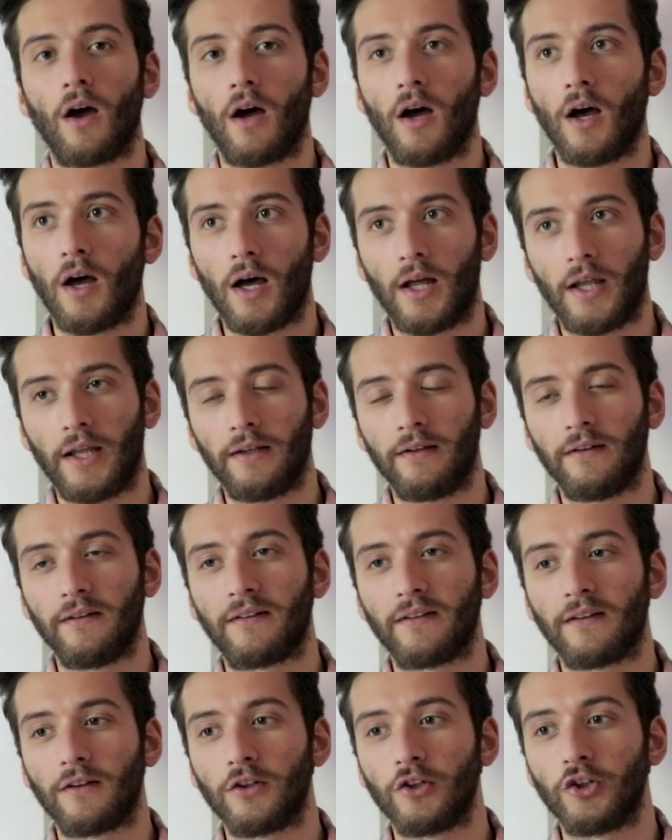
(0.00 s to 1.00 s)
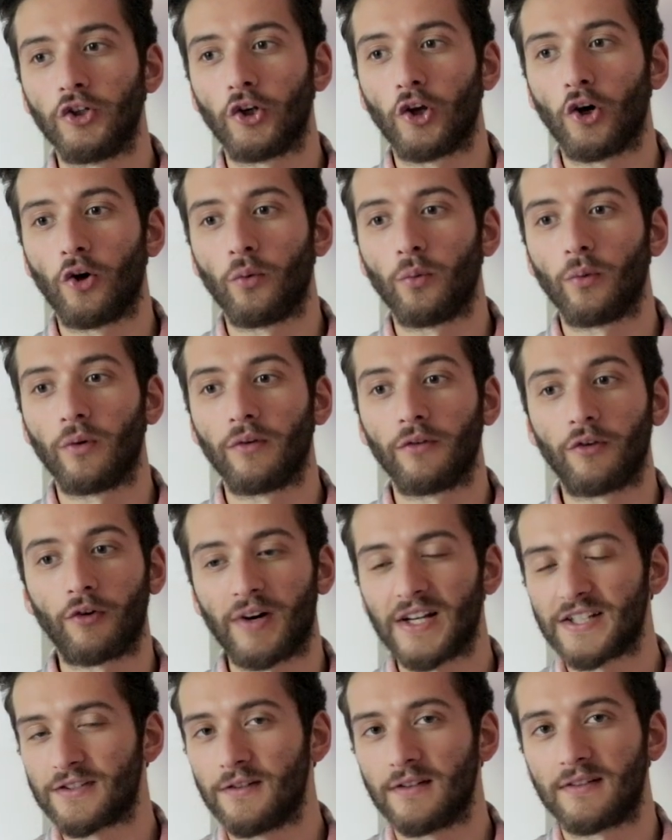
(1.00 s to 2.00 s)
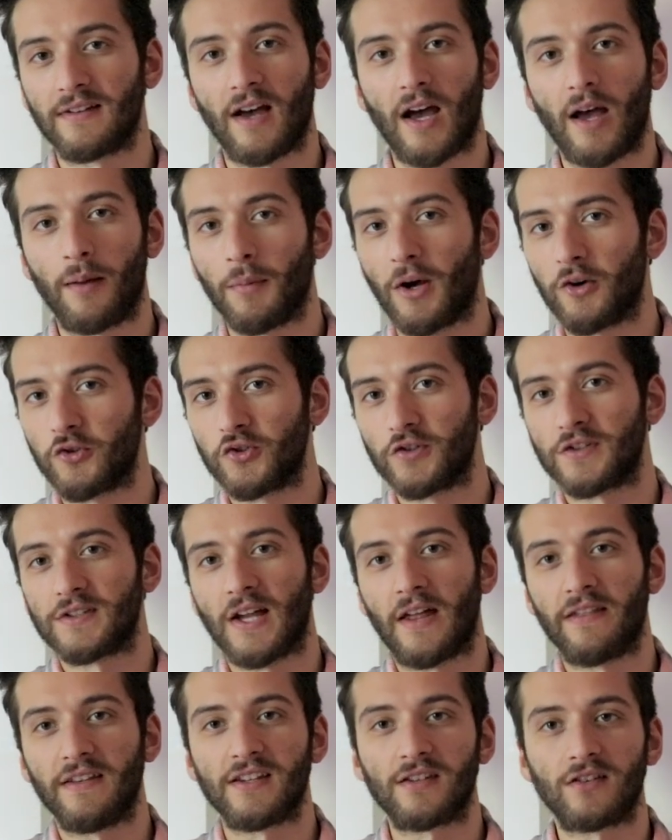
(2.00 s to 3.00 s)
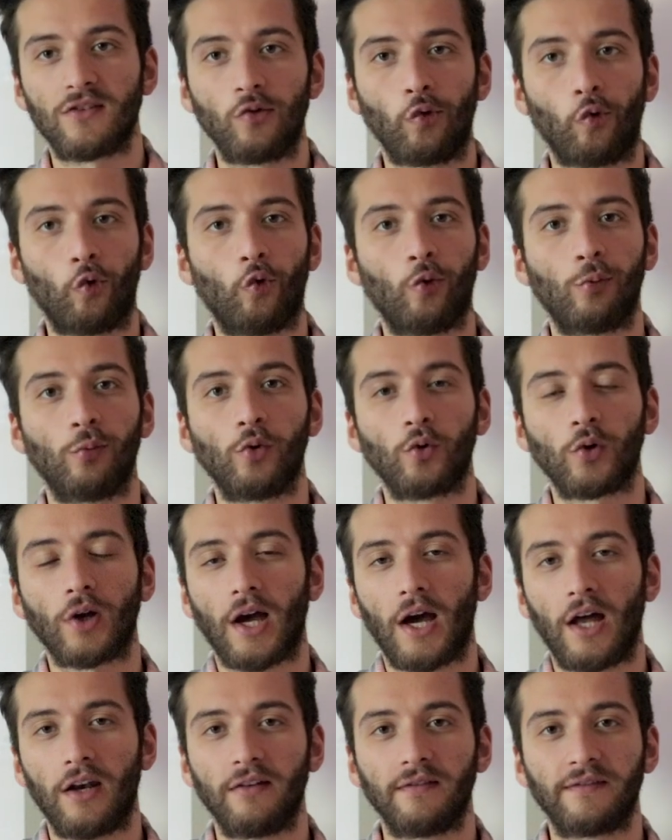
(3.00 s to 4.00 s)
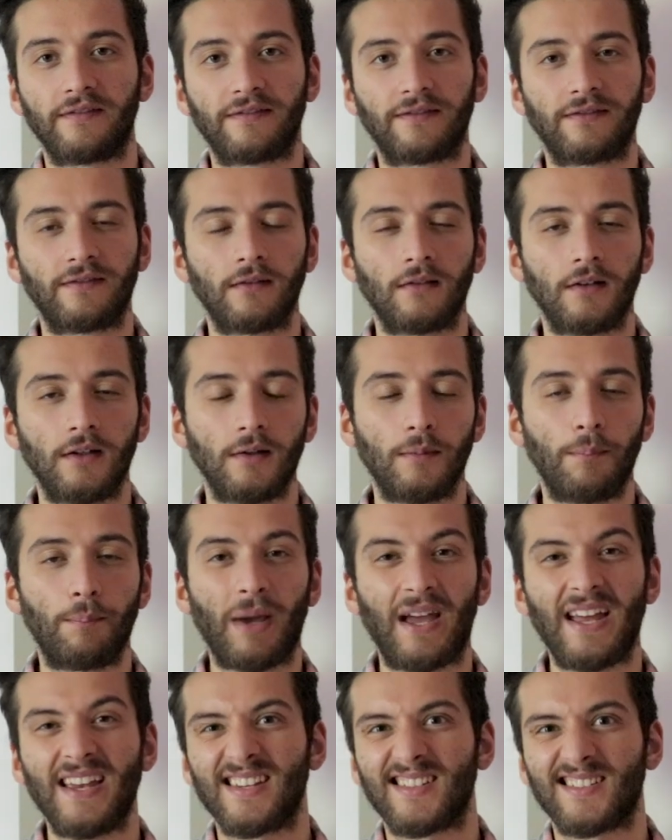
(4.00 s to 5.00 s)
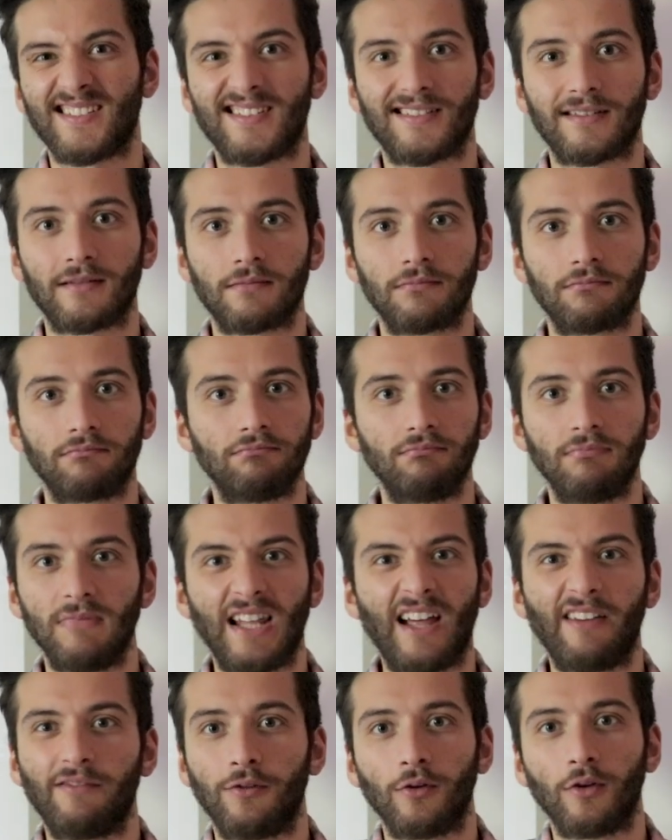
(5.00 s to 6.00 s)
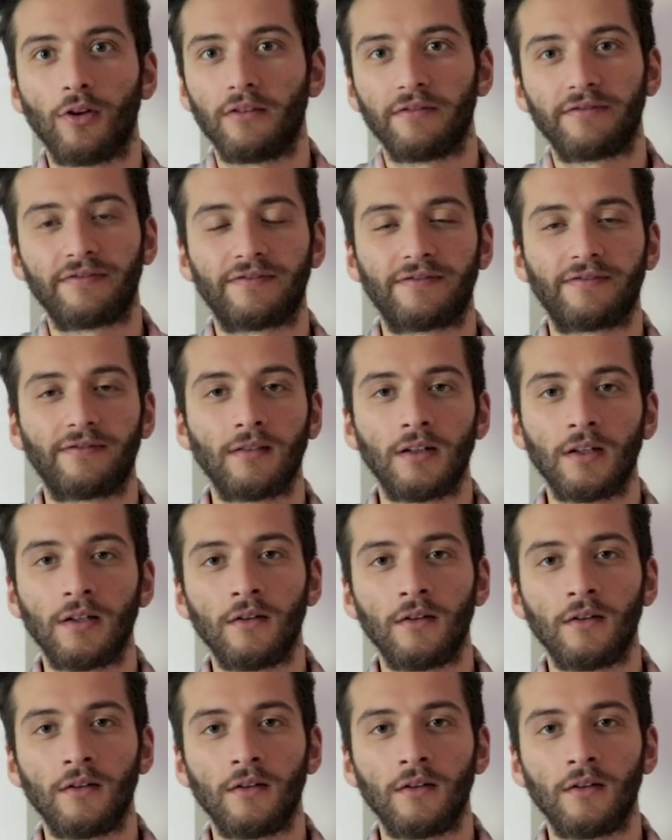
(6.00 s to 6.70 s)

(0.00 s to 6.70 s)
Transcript: And, you know, the rest of the time I was just at this normal kind of base level of